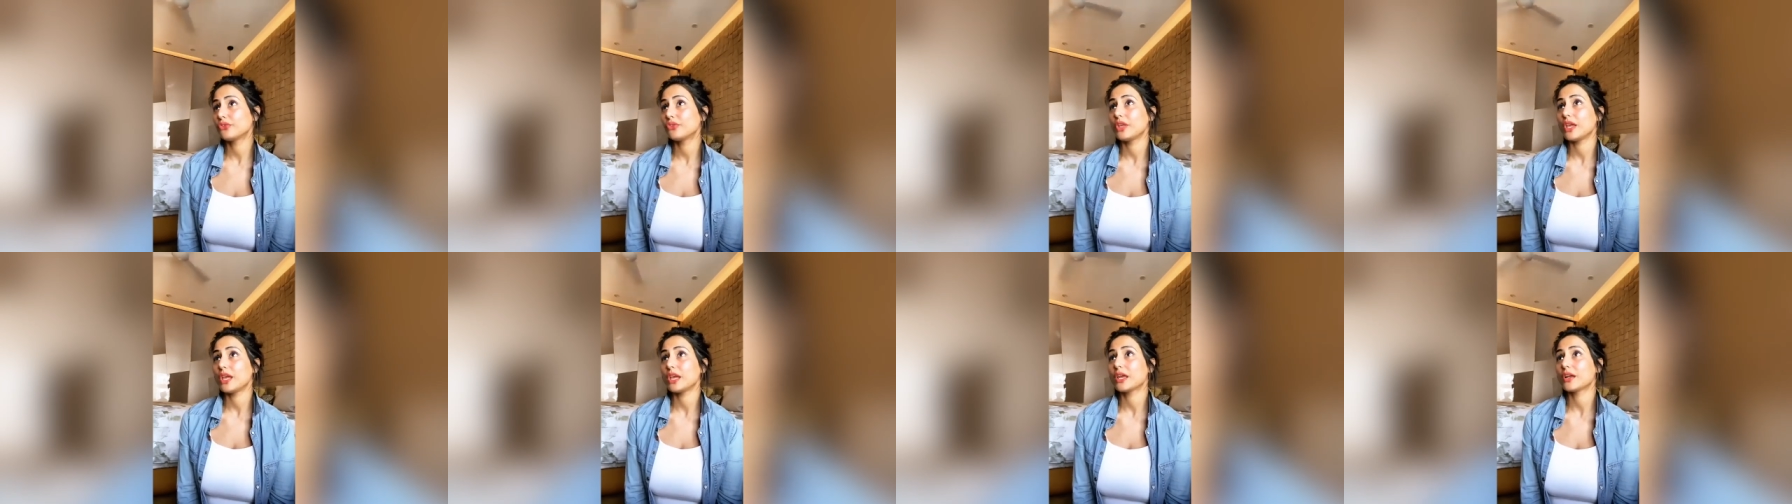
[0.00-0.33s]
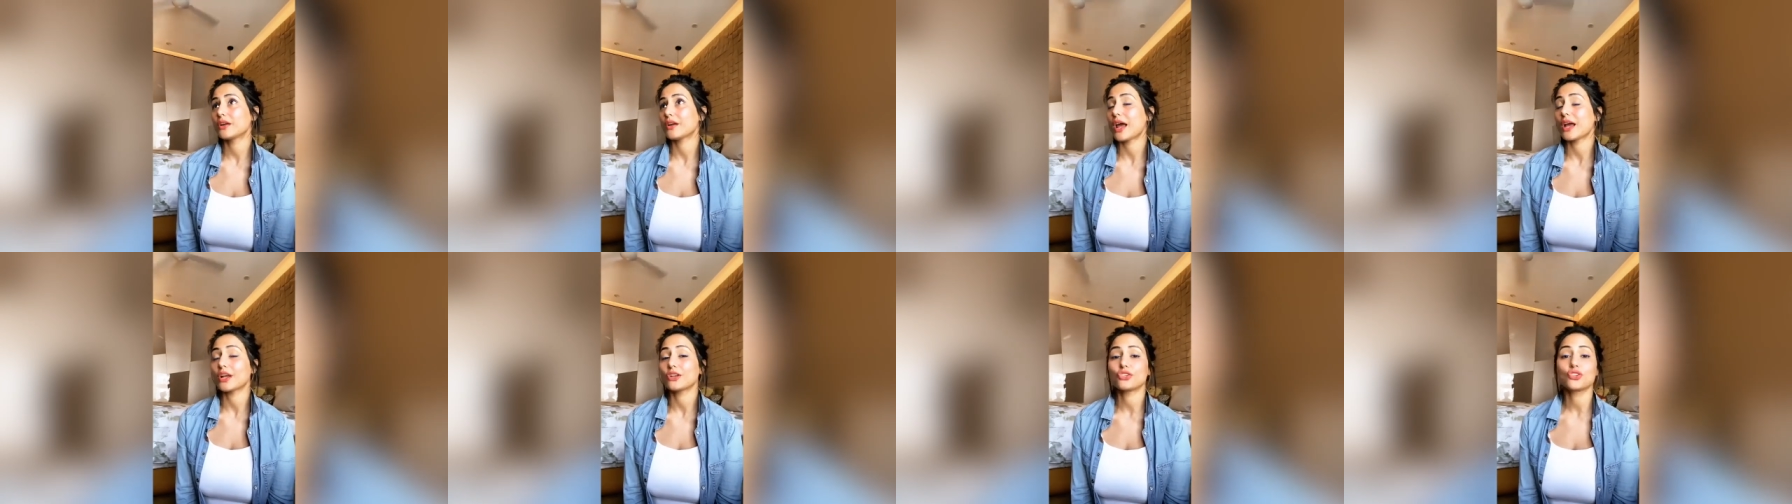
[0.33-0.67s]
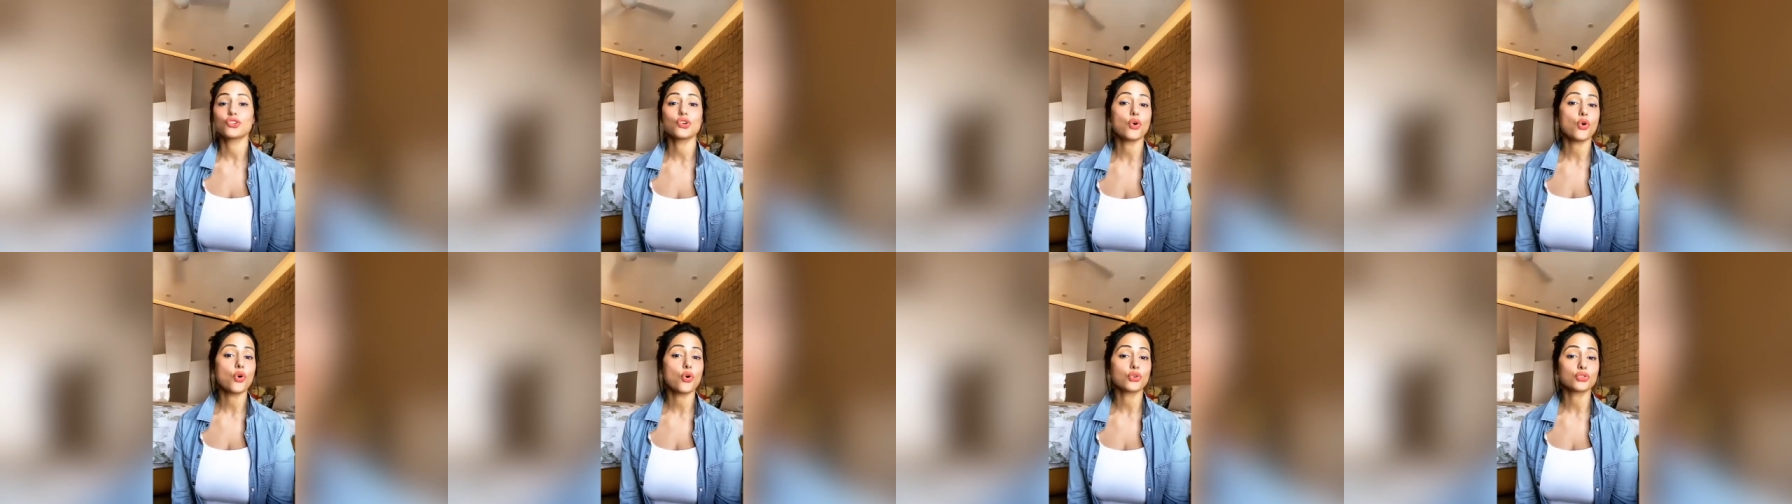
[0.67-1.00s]
they crack
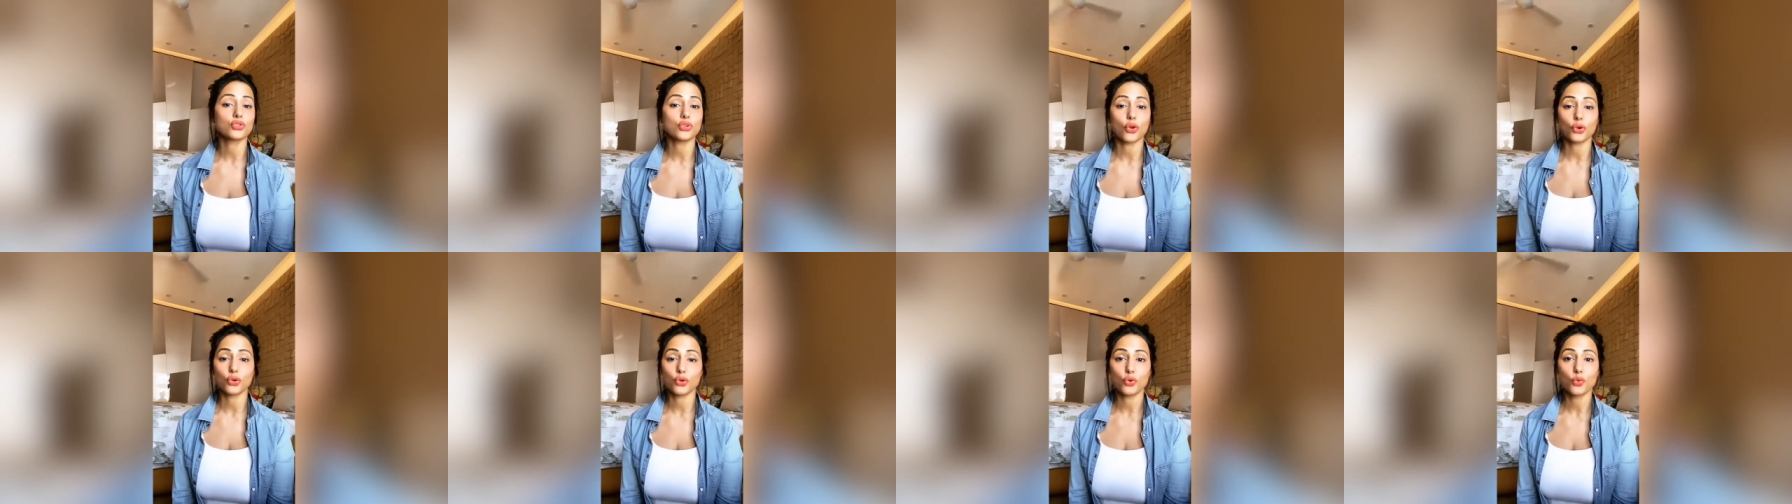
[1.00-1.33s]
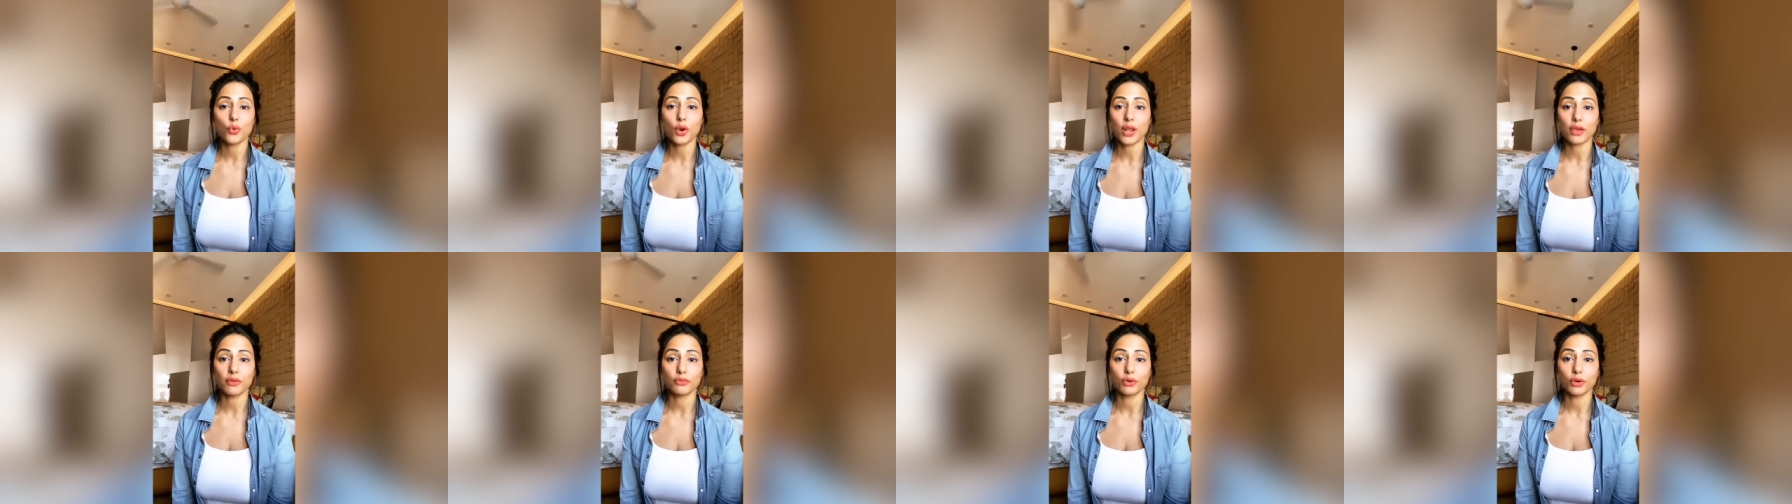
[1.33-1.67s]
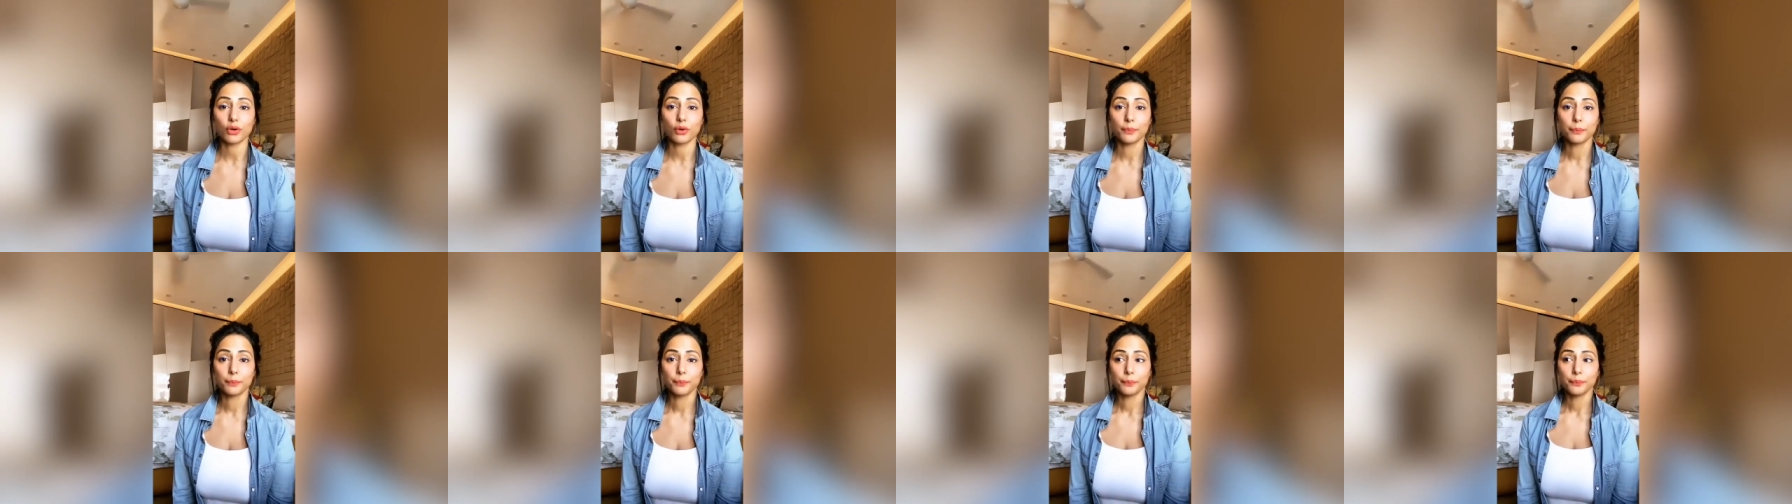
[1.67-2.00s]
jokes or do
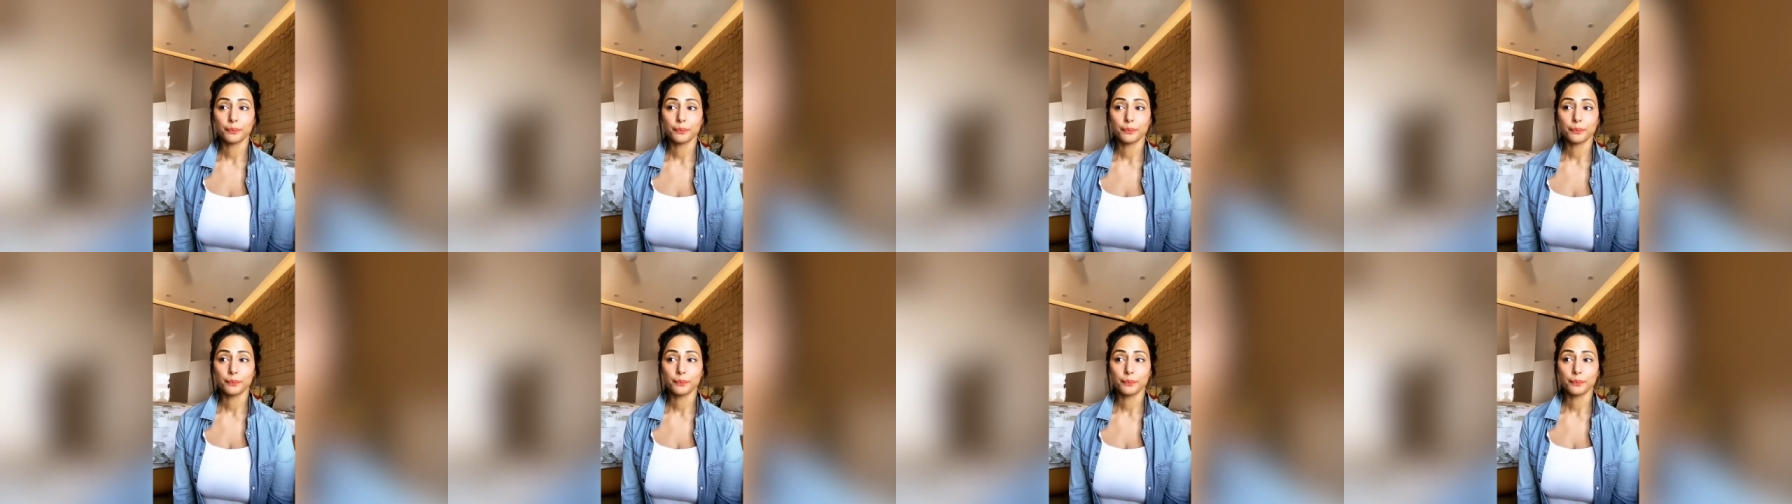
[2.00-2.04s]
whatever.